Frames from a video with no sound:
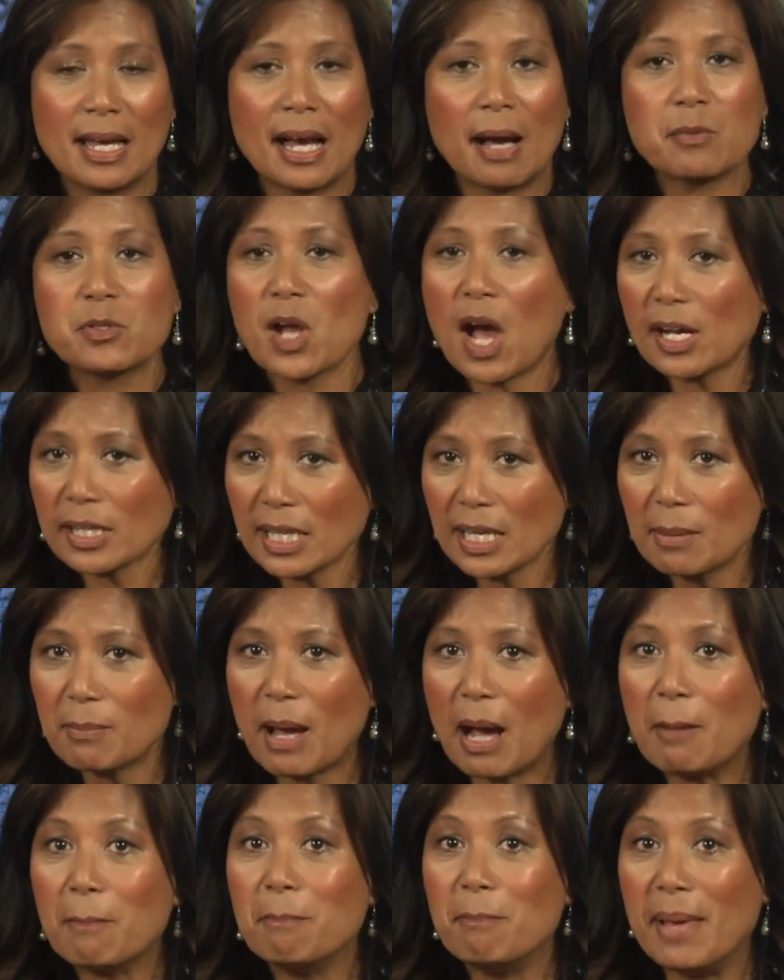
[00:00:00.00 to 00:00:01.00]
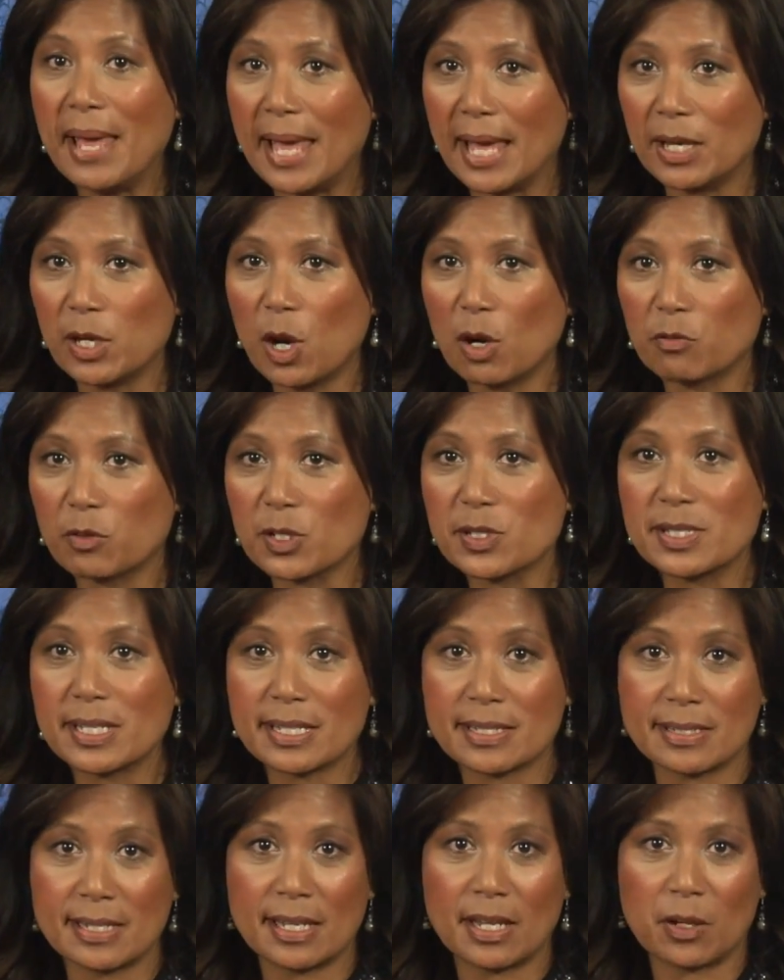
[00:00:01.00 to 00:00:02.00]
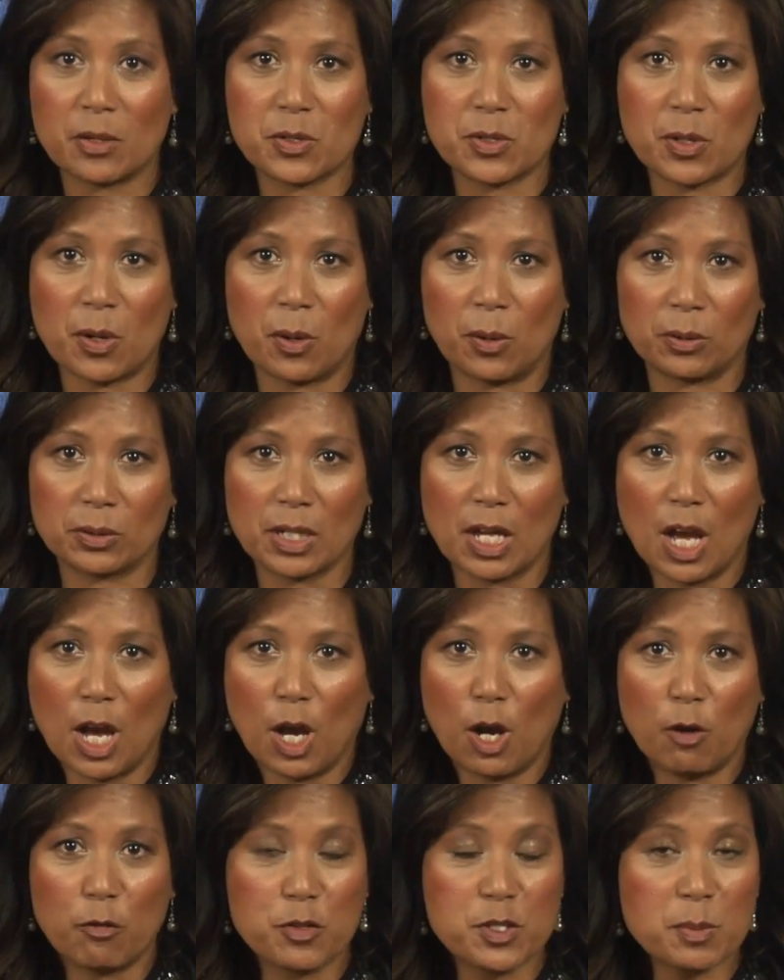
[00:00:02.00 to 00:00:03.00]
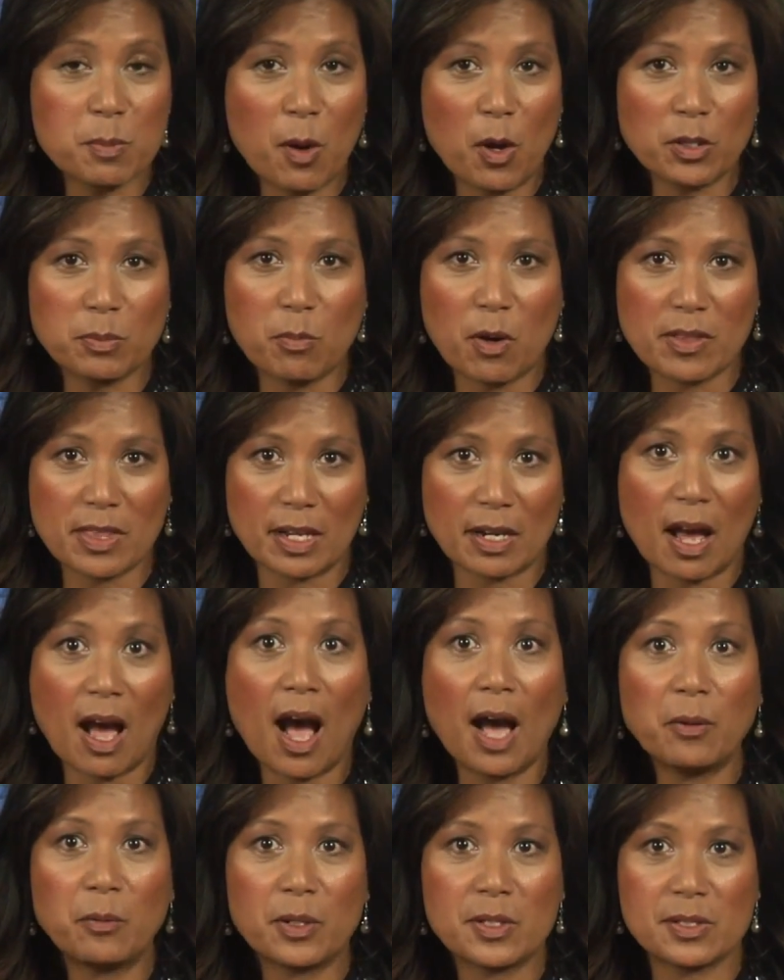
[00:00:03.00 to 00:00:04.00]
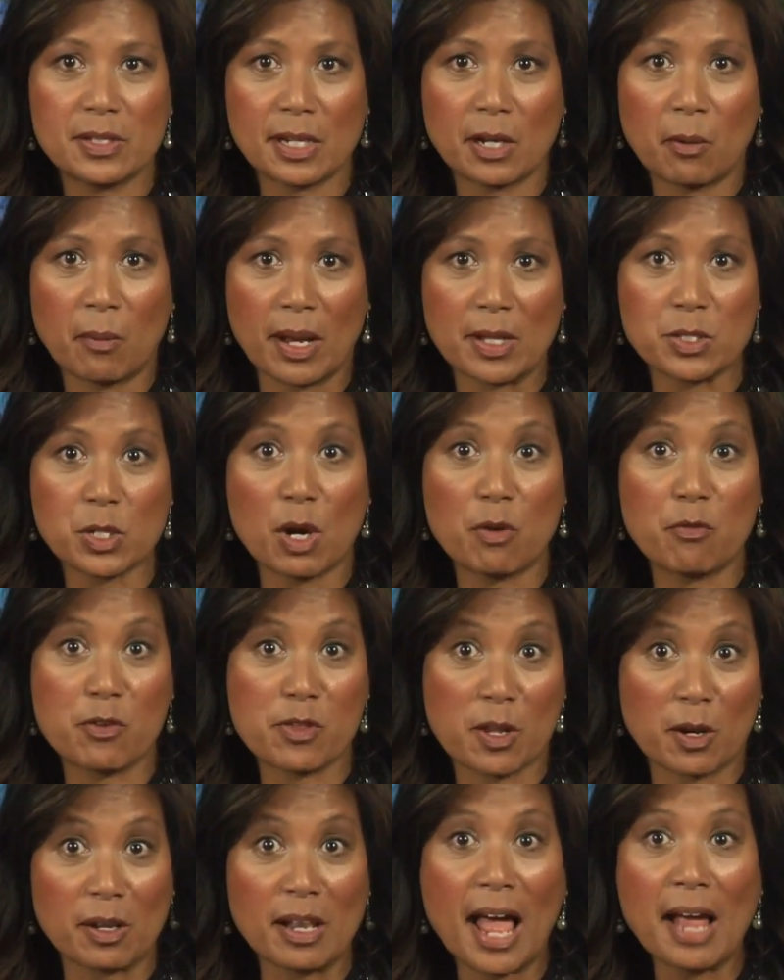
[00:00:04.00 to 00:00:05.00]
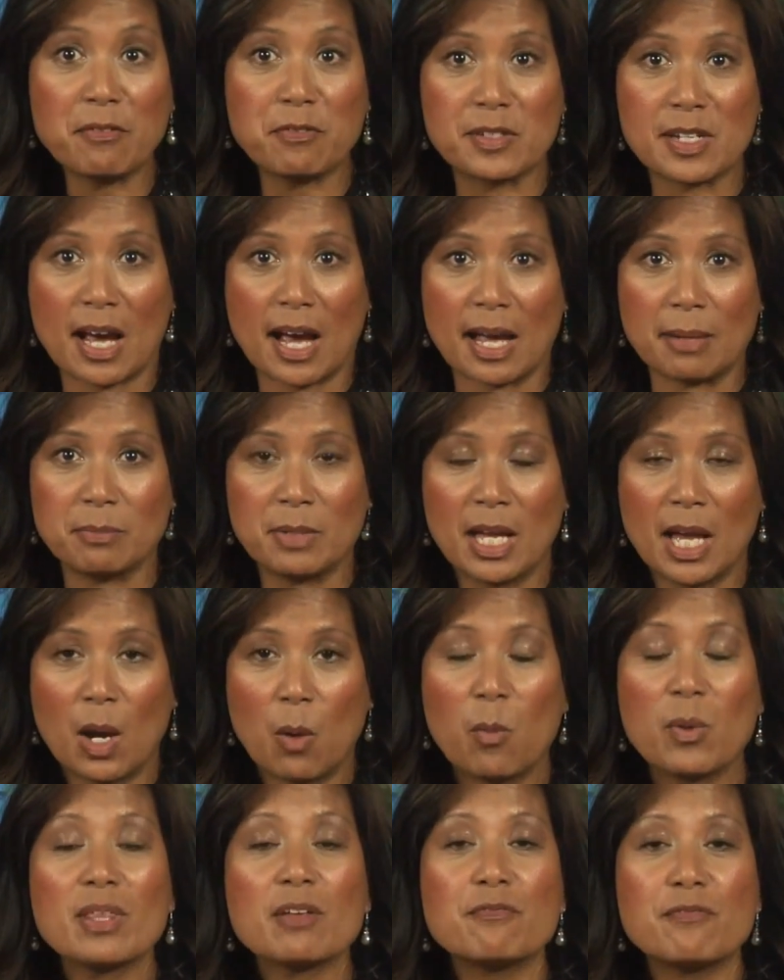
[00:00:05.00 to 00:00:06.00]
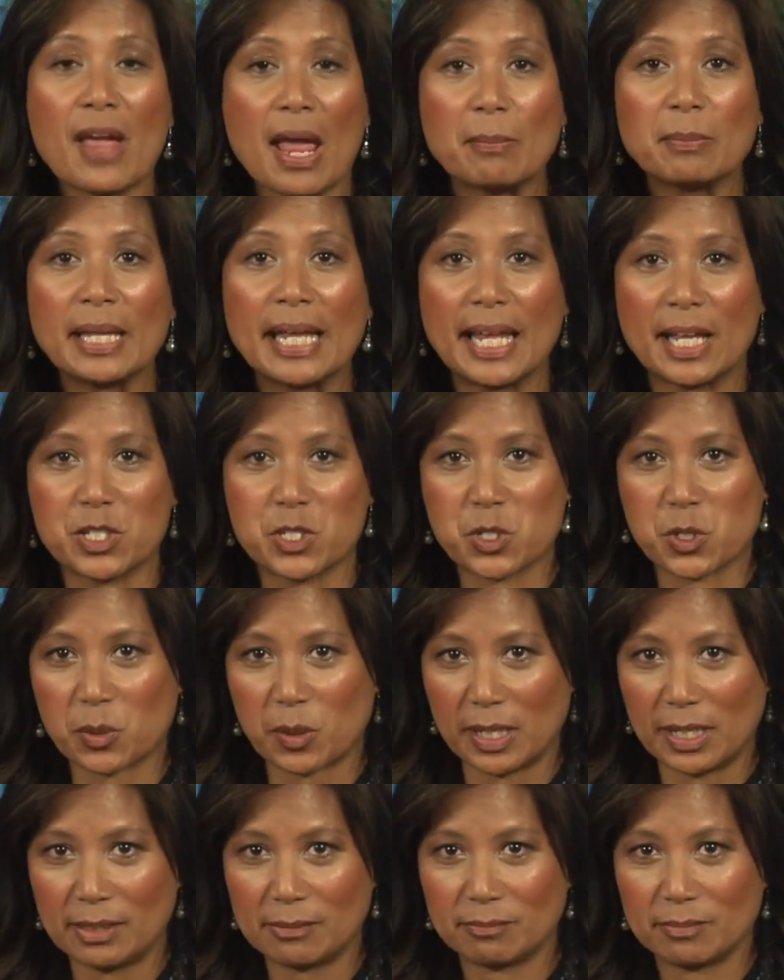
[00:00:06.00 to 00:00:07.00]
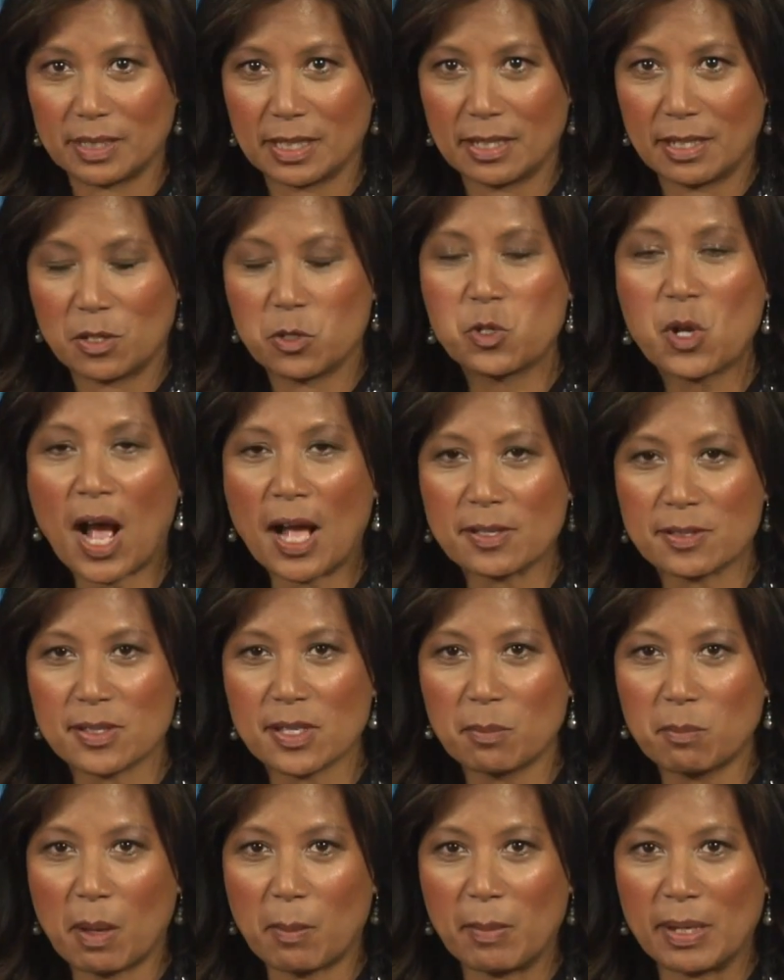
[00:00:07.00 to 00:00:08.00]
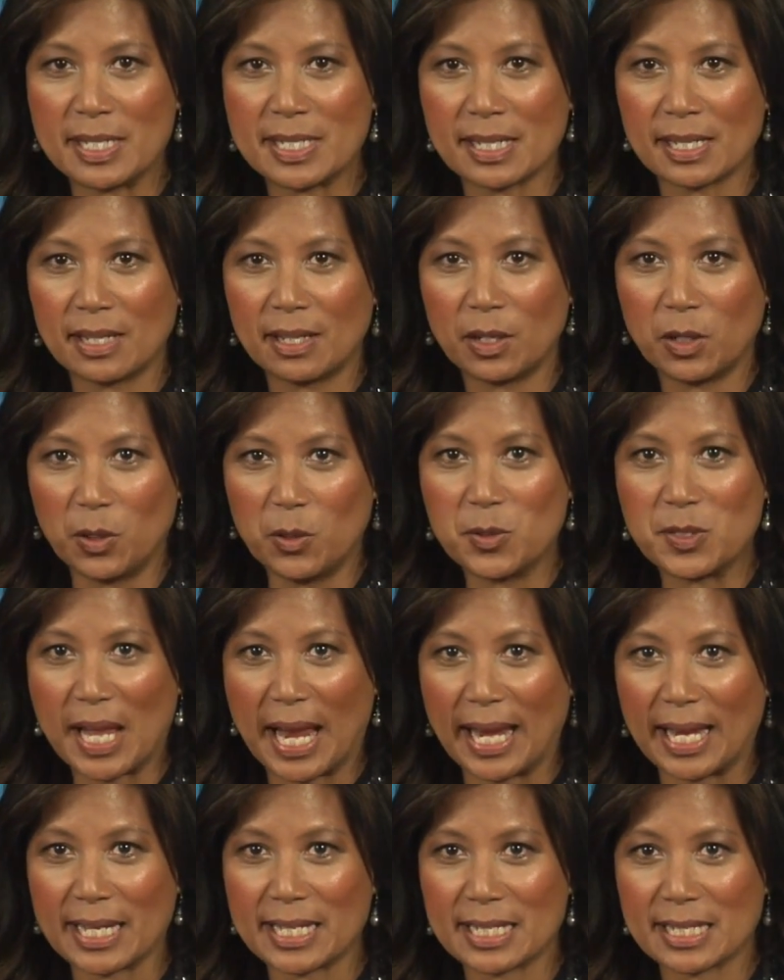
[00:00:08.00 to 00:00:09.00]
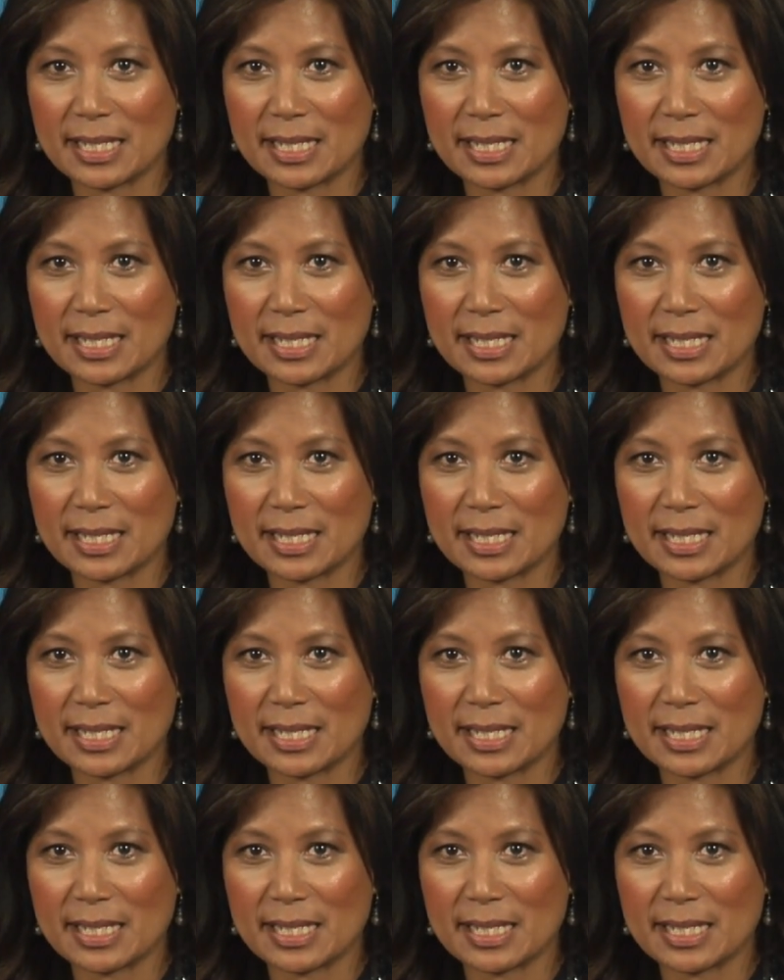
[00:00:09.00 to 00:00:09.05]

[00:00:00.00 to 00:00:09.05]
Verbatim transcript: I'm talking about men over 60 years old who've smoked more than 100 cigarettes over their lifetime with a family history. Jocelyn Maminta, News 8.